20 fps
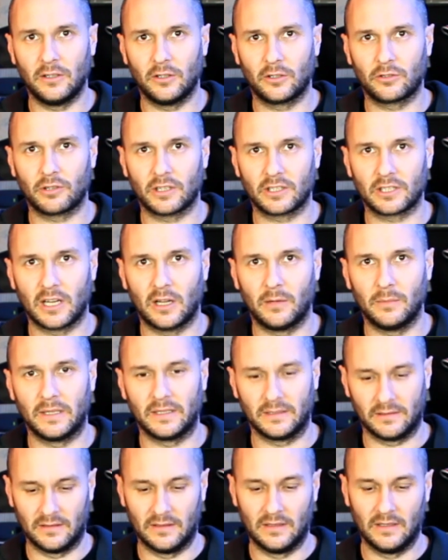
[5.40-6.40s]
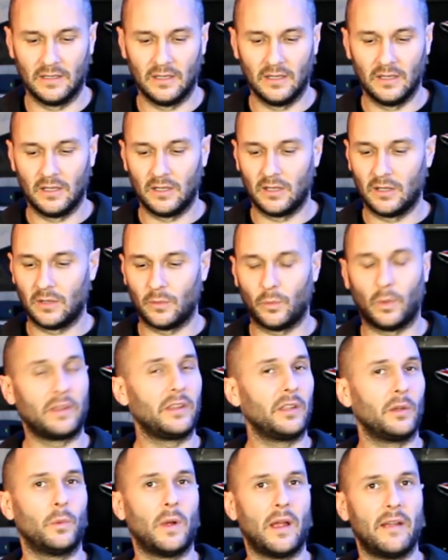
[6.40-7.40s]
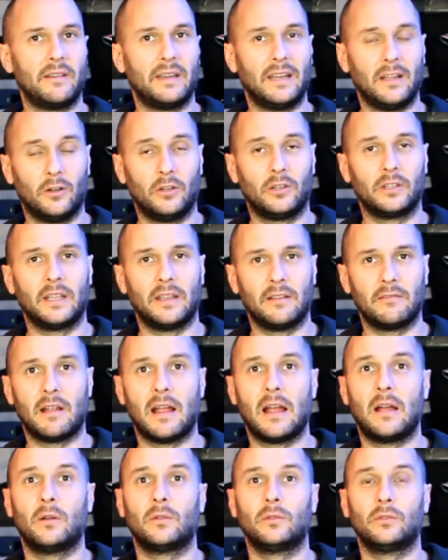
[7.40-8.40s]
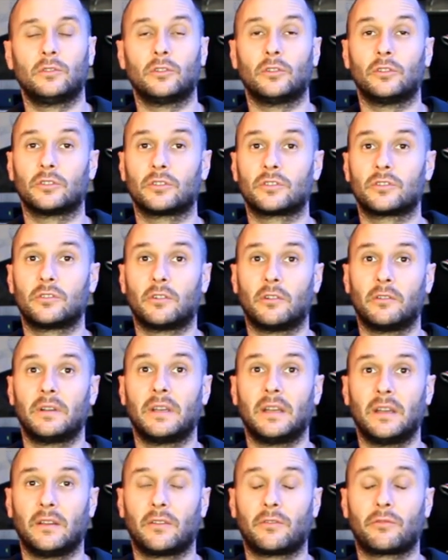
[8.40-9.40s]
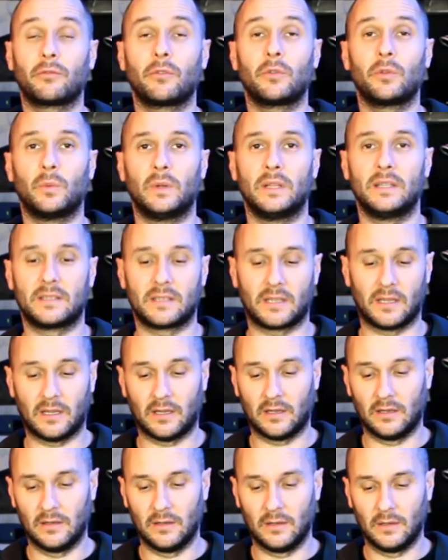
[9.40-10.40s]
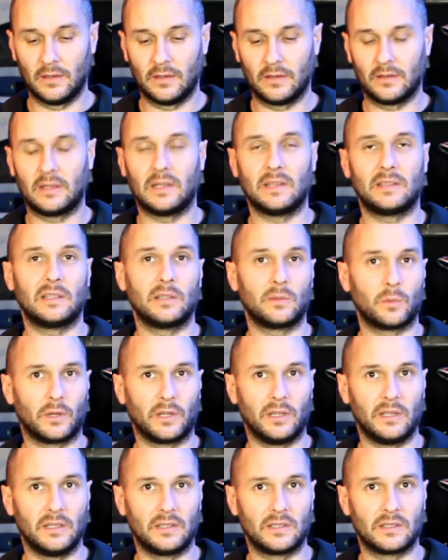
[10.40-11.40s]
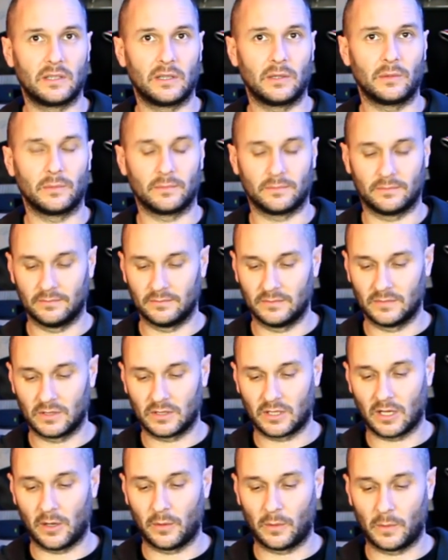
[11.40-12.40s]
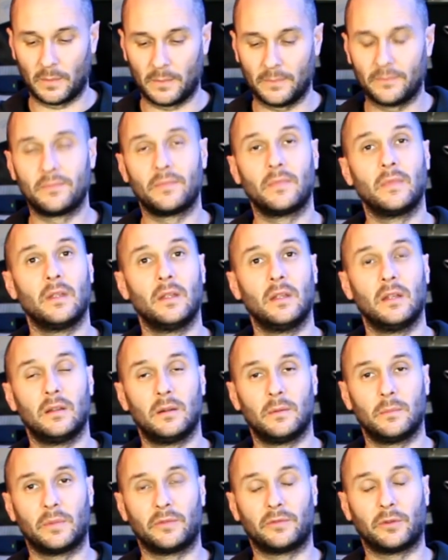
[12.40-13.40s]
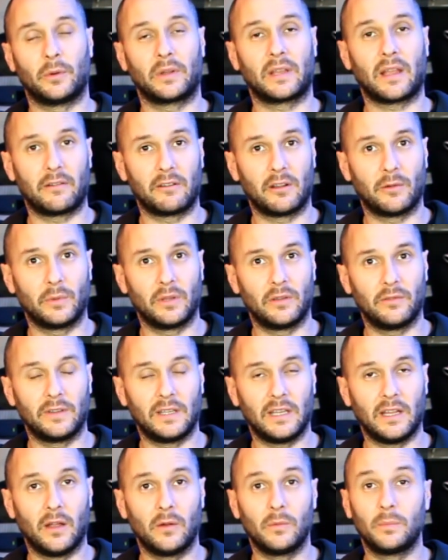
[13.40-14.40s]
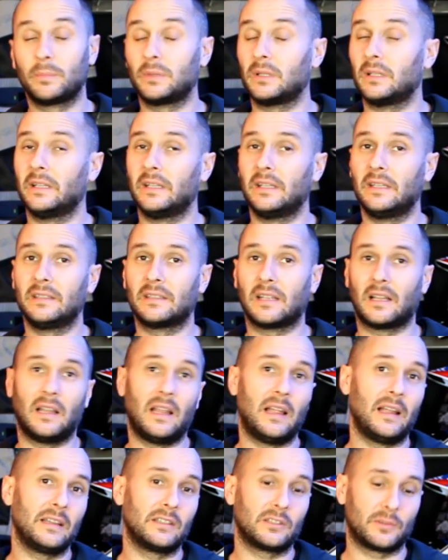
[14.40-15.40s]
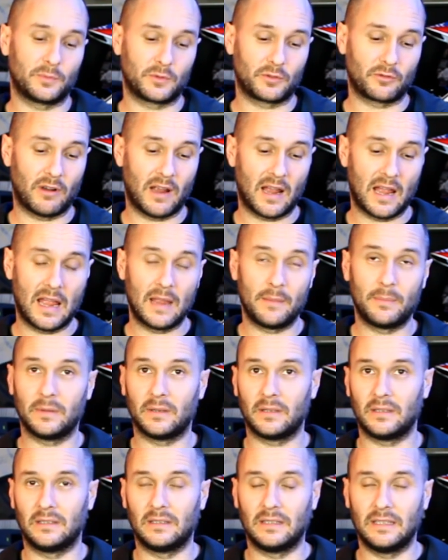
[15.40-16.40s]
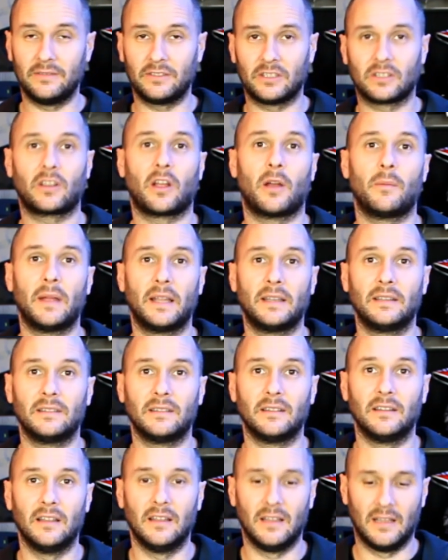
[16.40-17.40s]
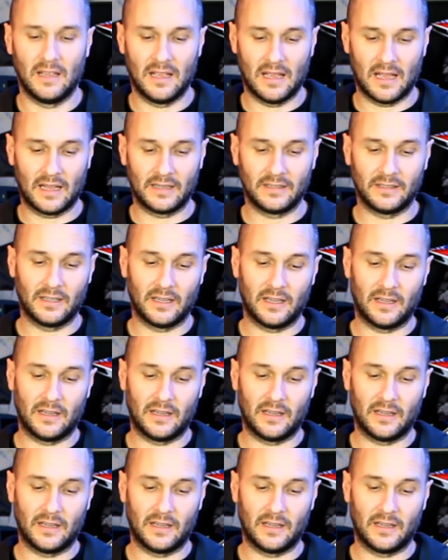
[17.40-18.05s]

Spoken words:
your crash helmet. Whether you're wearing it all year round or storing it through the winter, this is what you need to do. So, before we carry on with the video, please like, subscribe, leave us a comment, and